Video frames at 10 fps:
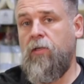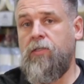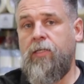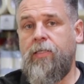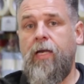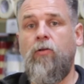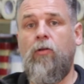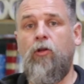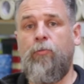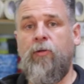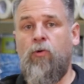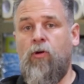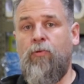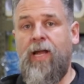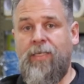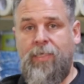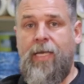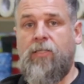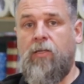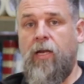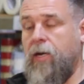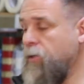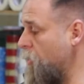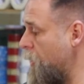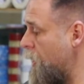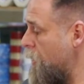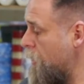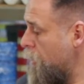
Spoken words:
let's get down to a little bit more brass tacks on how to do it.